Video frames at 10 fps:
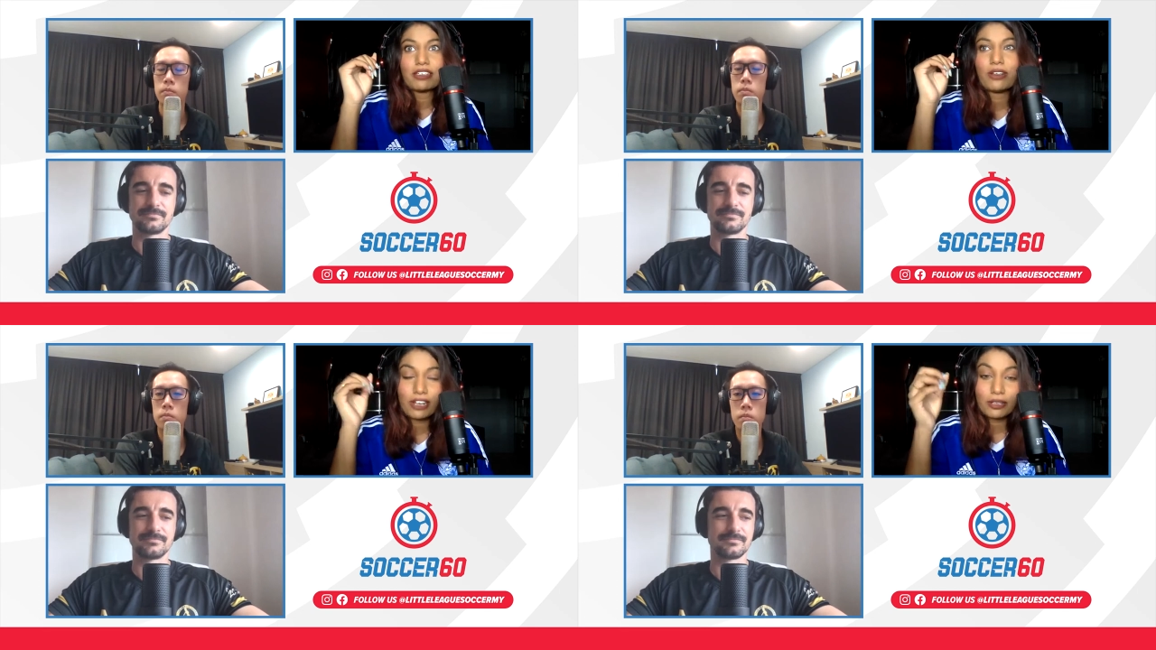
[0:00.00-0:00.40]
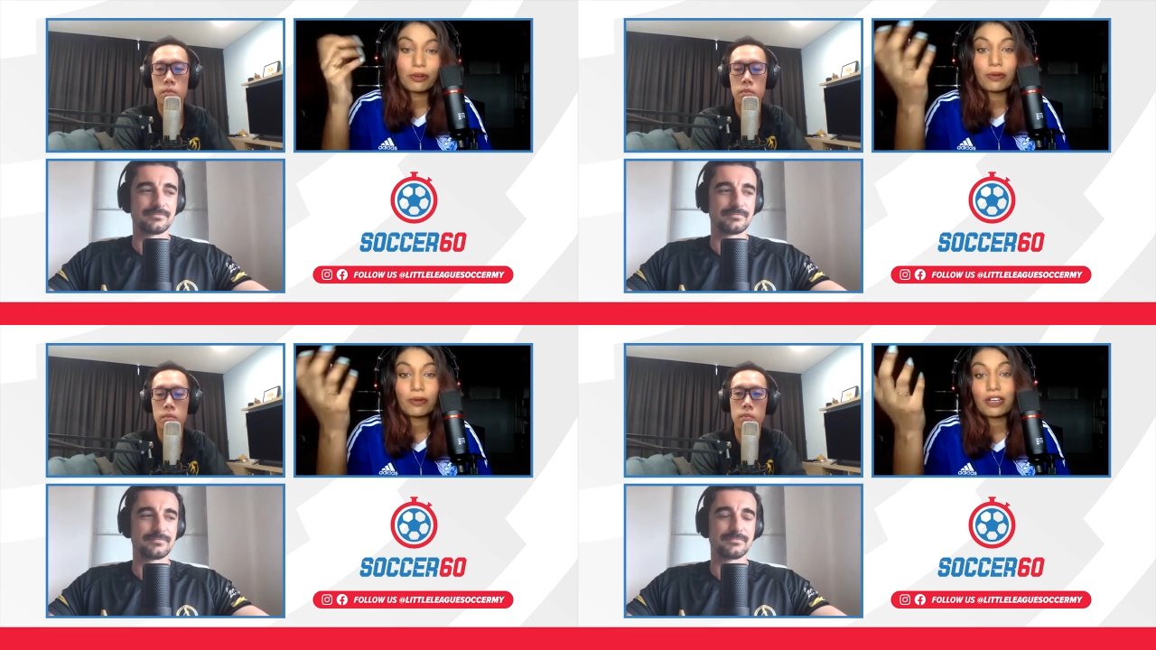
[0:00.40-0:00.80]
Speaker 1: Not
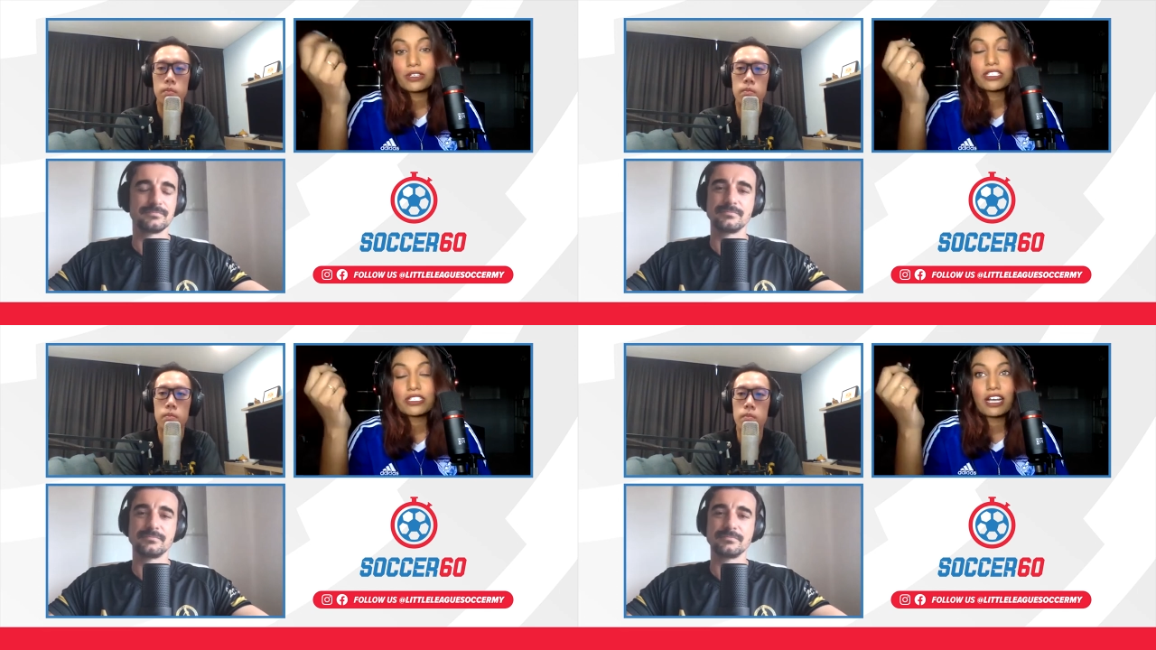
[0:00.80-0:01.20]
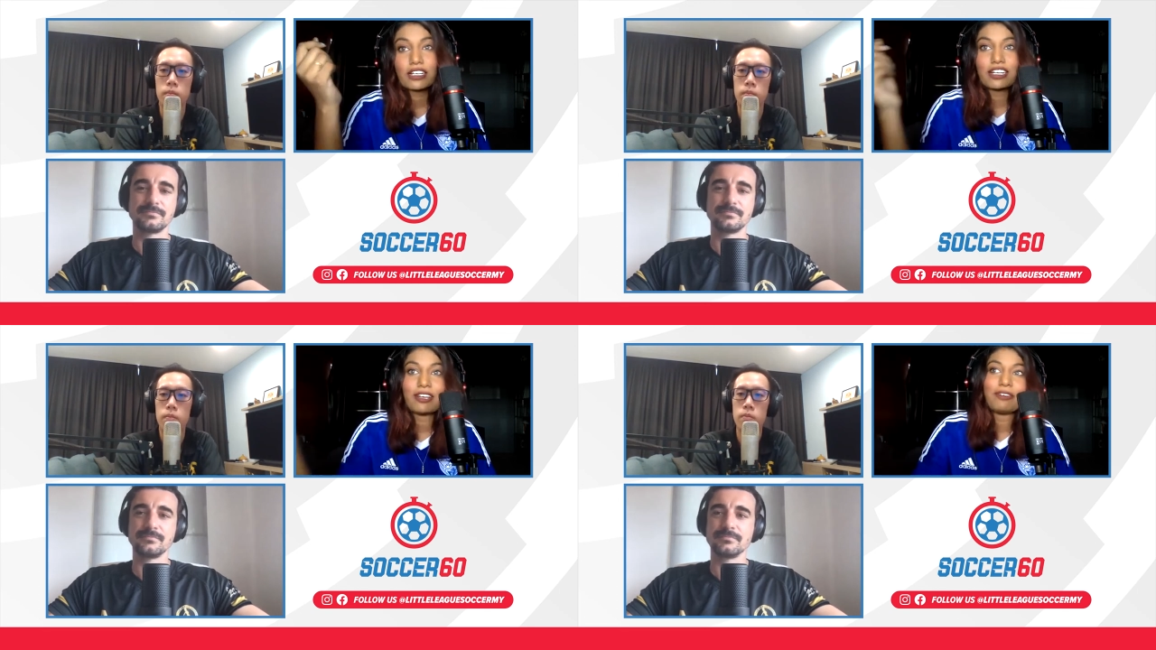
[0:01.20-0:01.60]
anymore. When I was
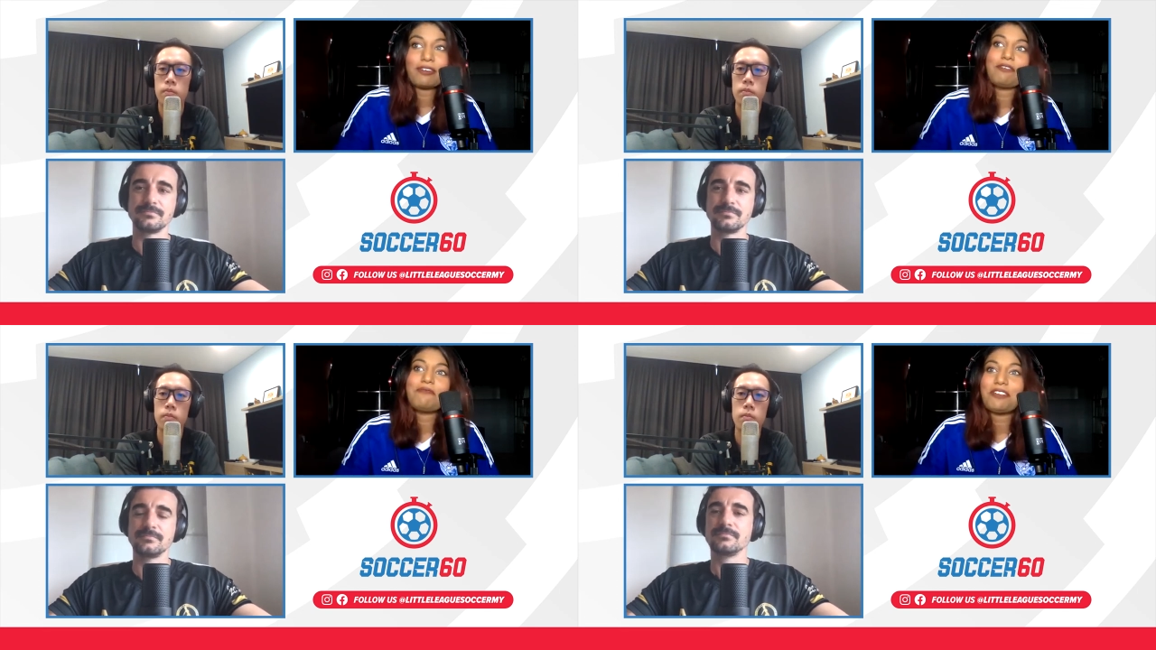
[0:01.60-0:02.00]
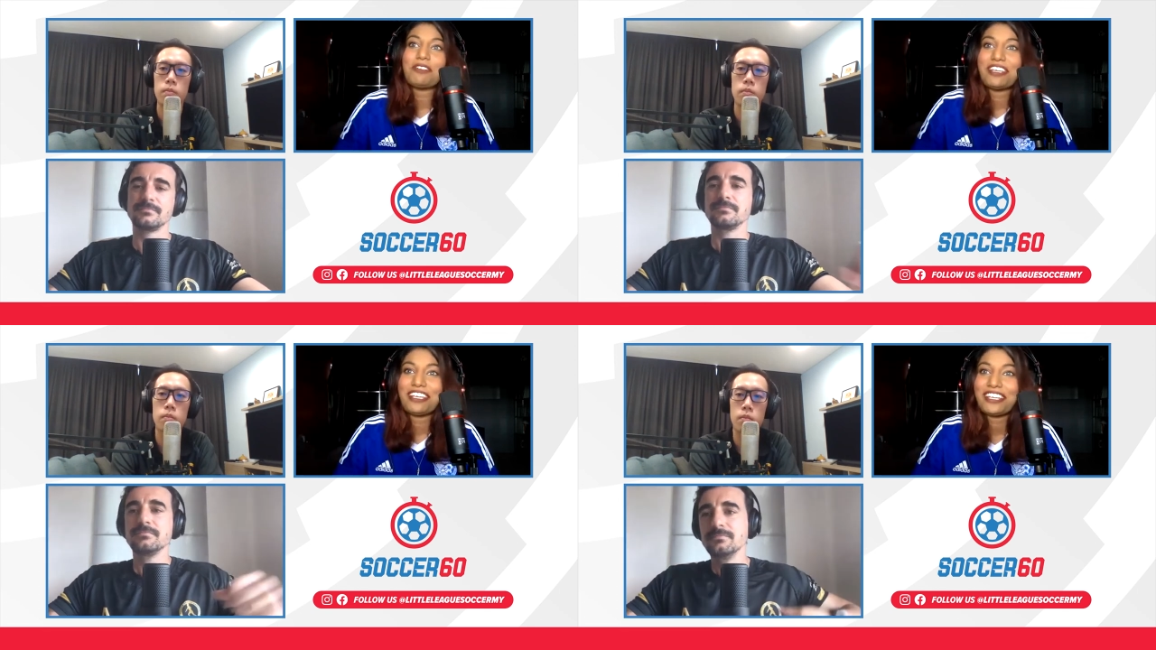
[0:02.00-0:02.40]
younger, I
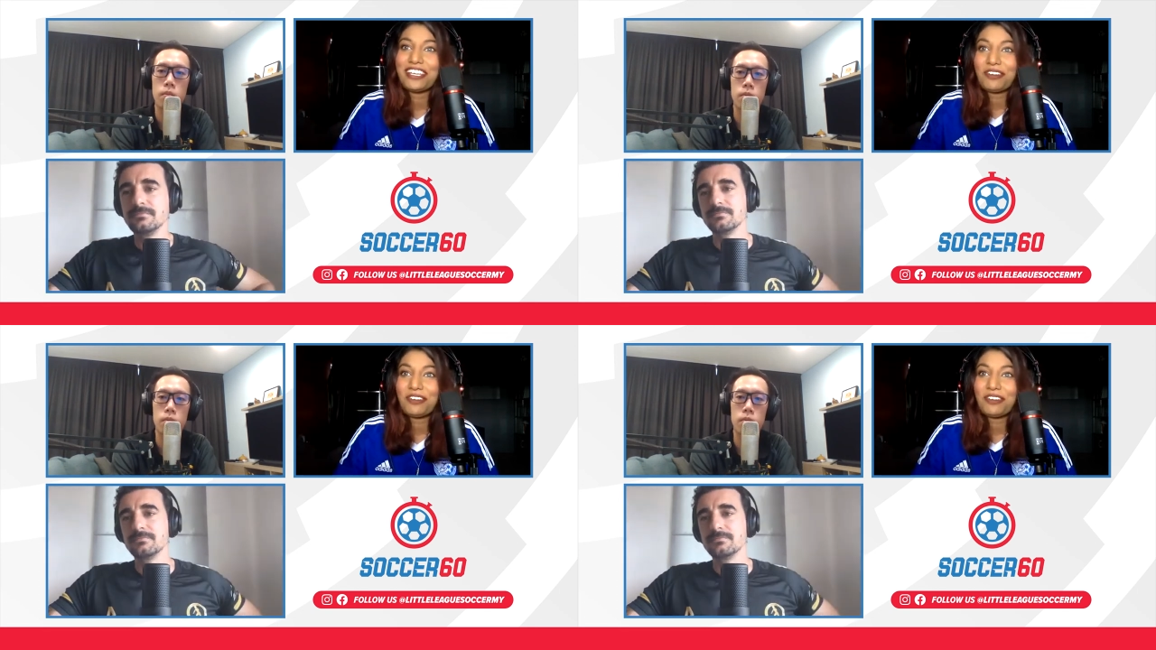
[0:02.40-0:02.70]
felt like,